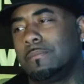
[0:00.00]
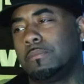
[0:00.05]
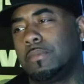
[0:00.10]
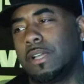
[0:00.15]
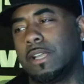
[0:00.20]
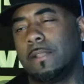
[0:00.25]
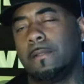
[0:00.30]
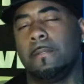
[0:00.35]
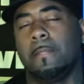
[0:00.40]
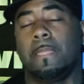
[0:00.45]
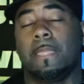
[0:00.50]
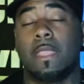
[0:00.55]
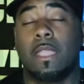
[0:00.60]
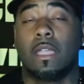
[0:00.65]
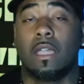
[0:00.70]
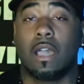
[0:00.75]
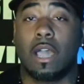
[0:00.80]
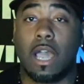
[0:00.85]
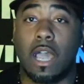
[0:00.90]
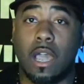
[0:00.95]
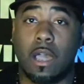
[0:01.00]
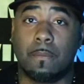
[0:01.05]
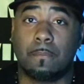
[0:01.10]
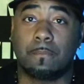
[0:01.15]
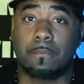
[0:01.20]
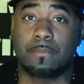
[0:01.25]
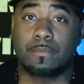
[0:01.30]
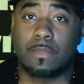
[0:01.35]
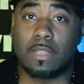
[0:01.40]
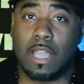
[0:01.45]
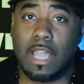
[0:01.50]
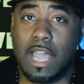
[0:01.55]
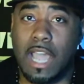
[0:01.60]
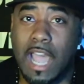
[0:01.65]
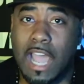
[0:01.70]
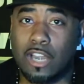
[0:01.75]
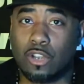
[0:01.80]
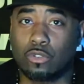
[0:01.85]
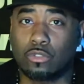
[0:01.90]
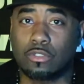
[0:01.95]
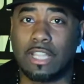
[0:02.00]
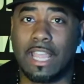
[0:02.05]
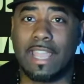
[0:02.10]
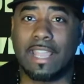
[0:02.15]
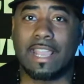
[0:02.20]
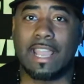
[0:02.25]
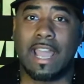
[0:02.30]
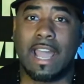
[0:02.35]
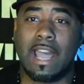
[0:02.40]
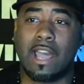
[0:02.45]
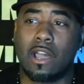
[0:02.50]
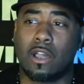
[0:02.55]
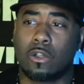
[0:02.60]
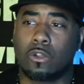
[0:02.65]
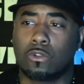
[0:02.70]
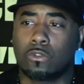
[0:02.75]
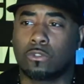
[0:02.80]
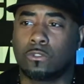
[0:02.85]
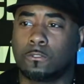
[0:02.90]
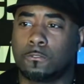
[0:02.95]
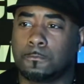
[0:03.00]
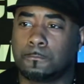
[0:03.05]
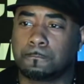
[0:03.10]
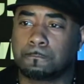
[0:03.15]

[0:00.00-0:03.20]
But I don't like how,